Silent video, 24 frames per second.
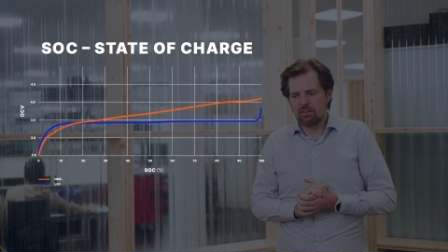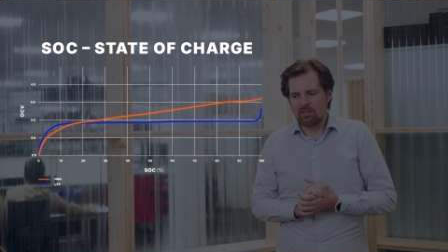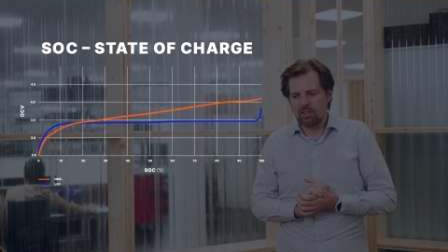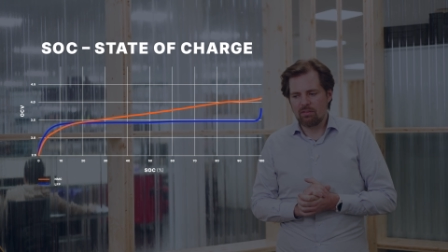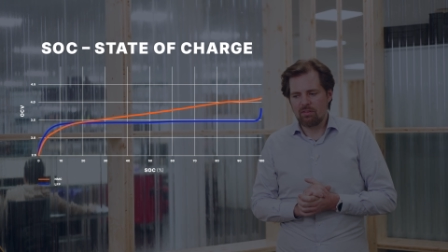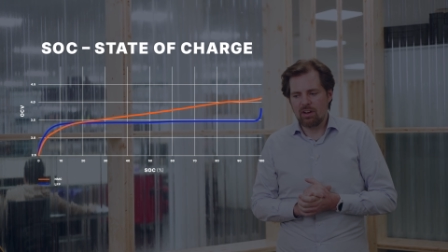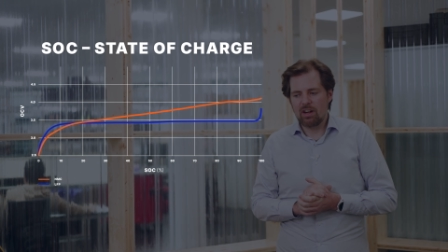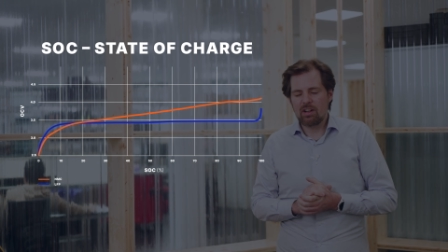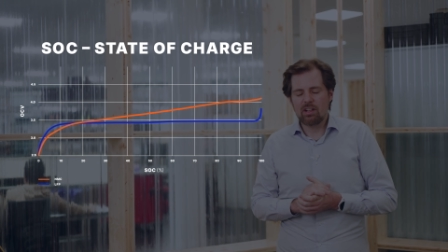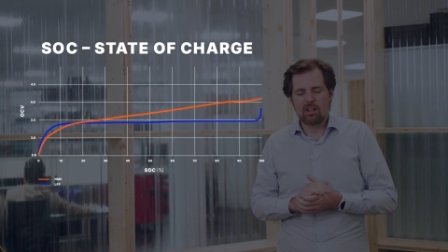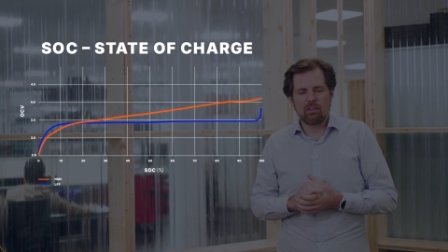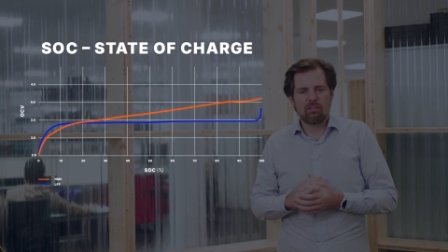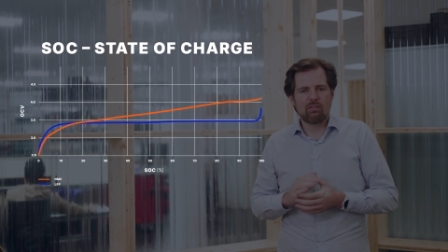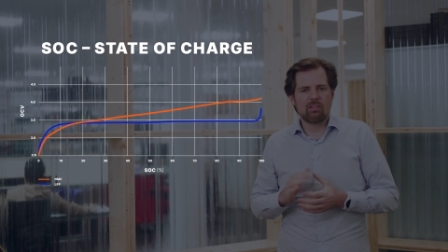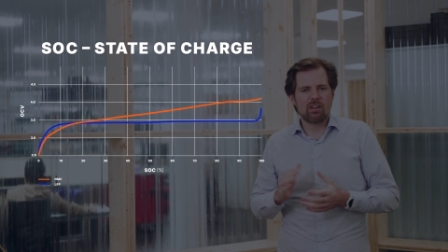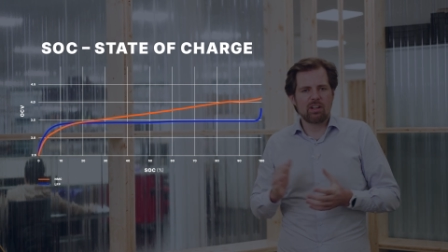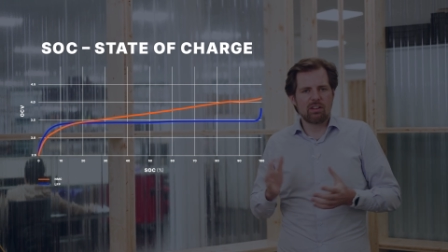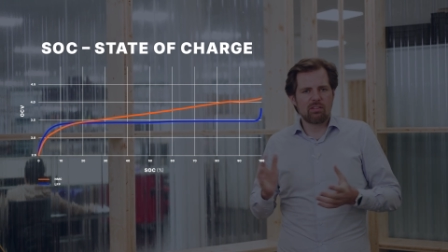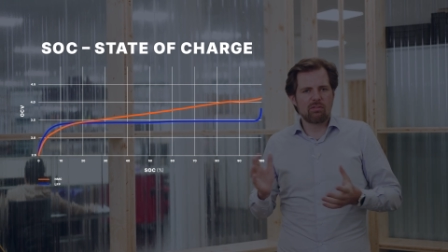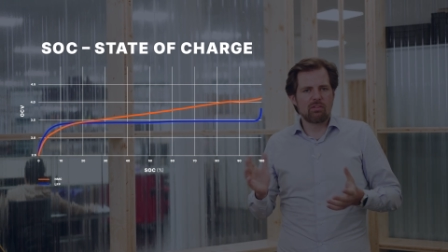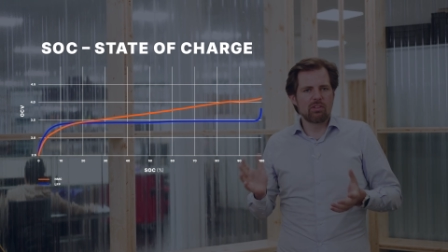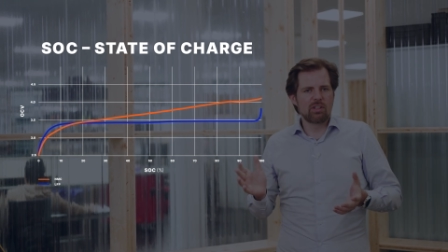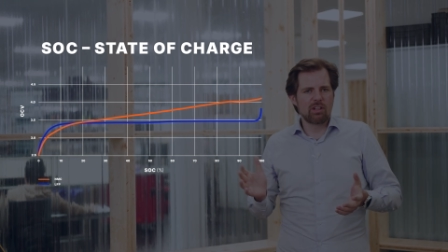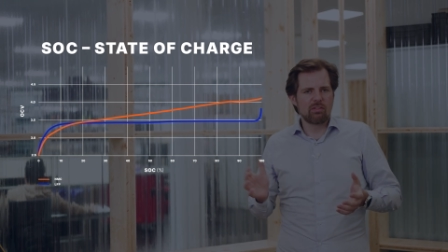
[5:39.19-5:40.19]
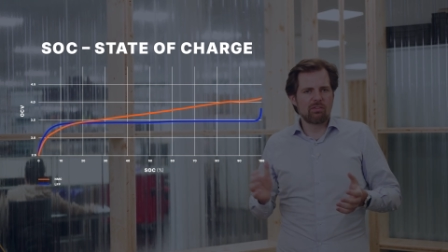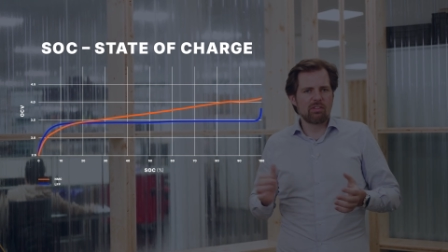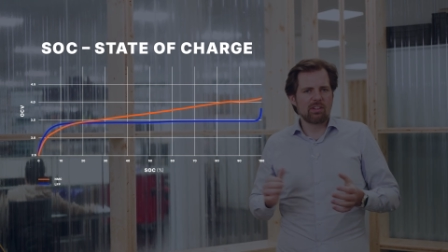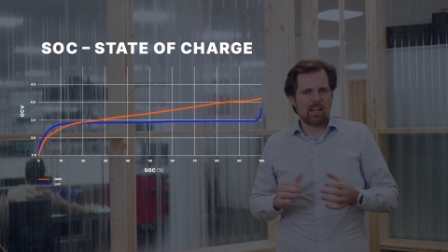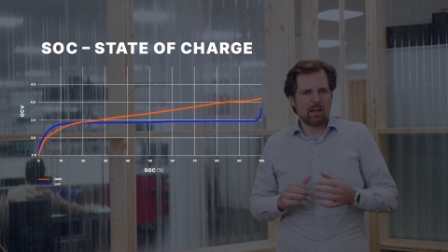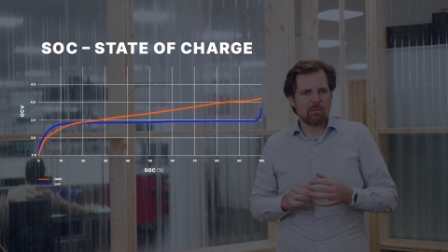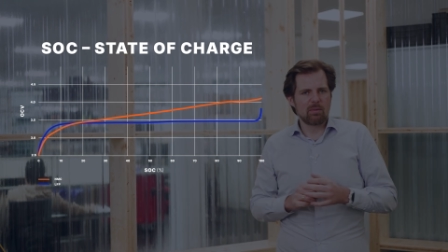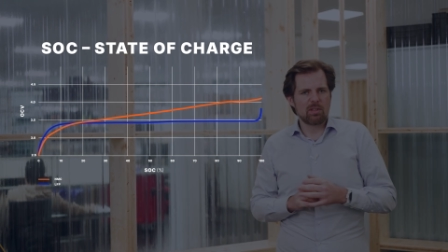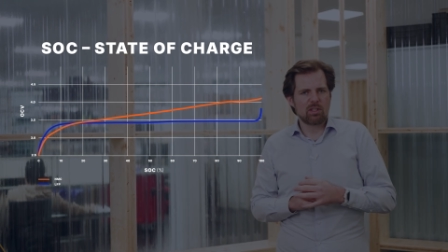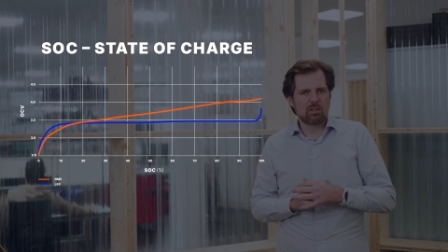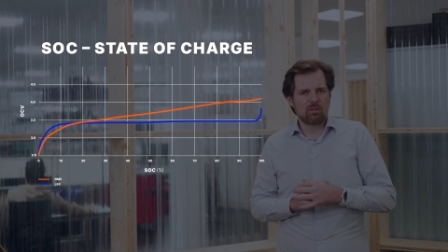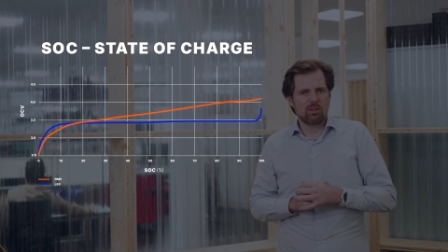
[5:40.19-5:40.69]
very different for different
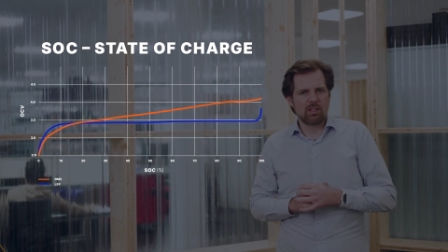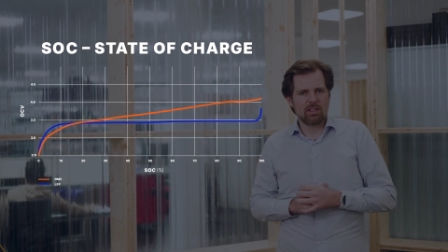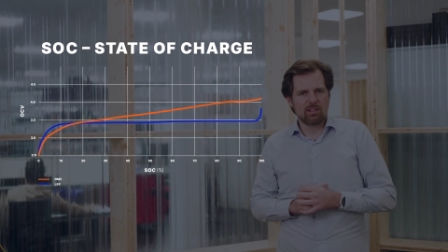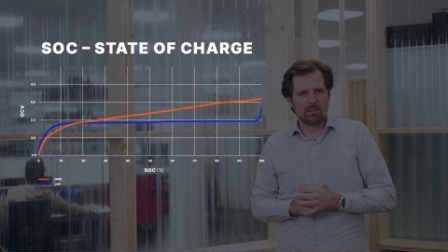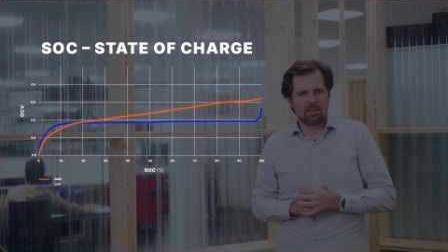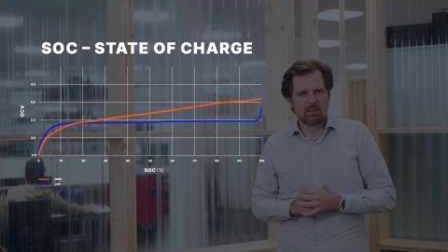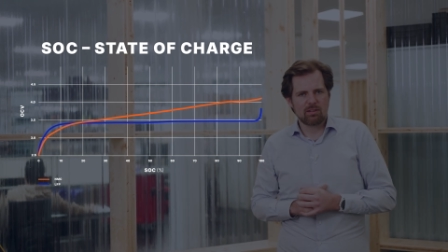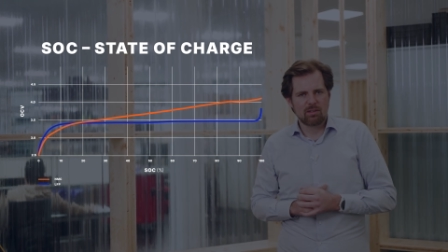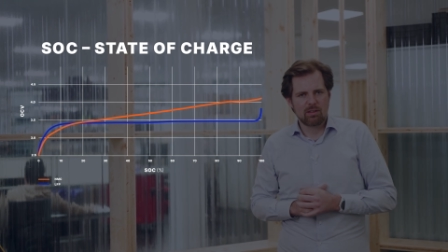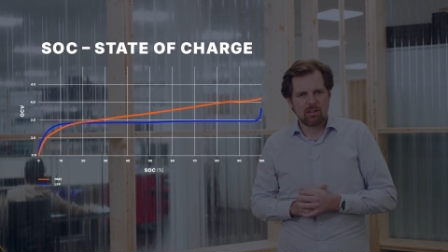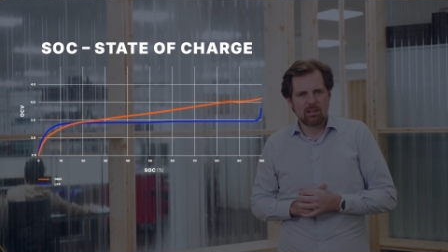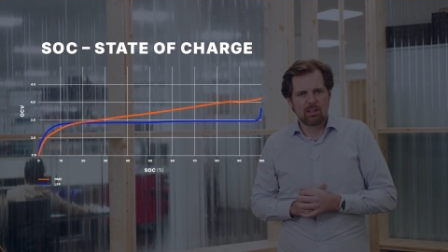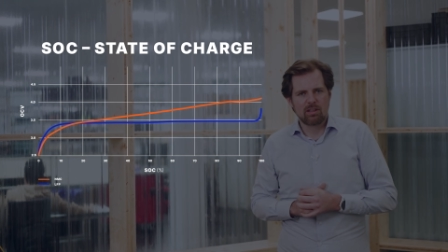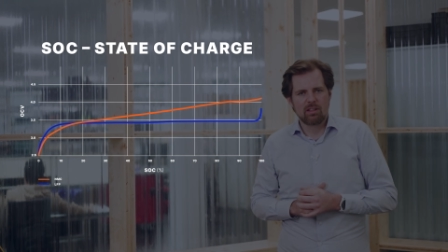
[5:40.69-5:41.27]
chemistries.